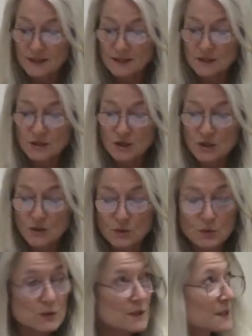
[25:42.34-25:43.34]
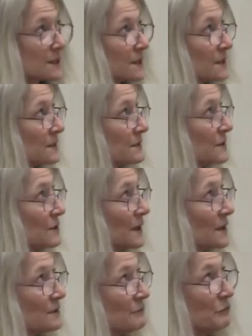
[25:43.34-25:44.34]
So since
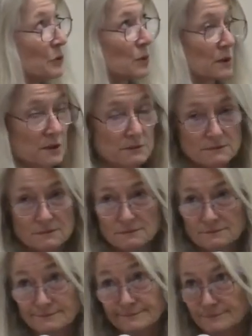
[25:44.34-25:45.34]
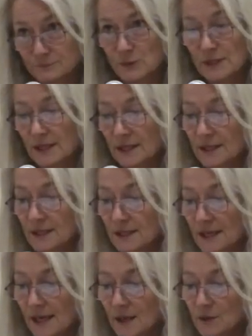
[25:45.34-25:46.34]
2004, when I
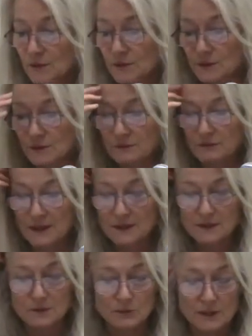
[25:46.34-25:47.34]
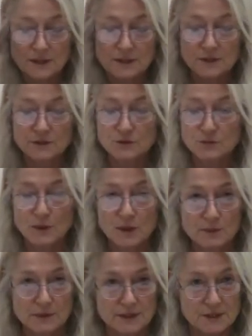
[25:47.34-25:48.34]
encountered the fact that we had a huge
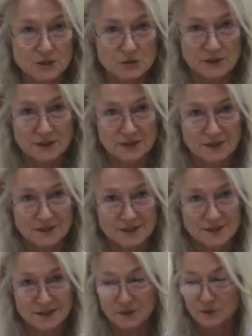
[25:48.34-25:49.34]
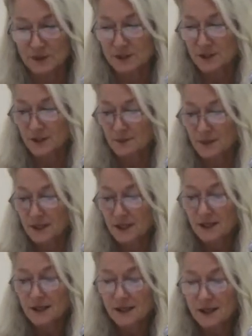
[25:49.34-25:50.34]
marble industry in Tennessee at one time,
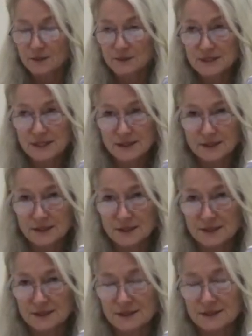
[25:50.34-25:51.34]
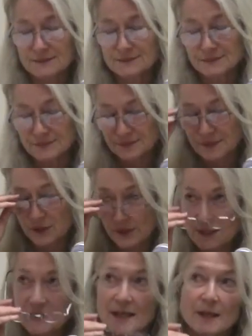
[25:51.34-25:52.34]
I was at the
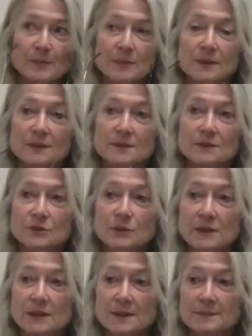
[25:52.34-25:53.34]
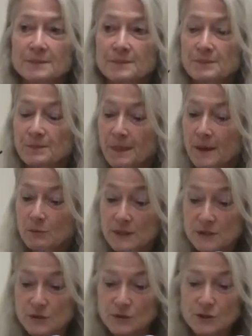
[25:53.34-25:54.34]
U.S. Capitol doing a
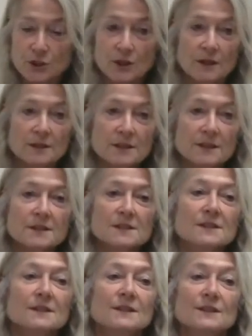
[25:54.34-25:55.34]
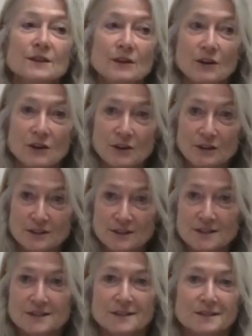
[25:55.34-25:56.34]
research on Tennessee
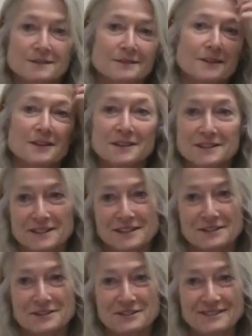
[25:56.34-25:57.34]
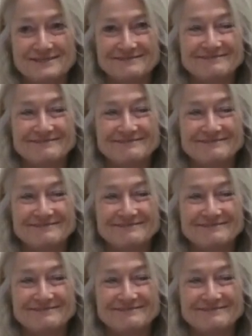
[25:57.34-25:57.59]
artists and architecture.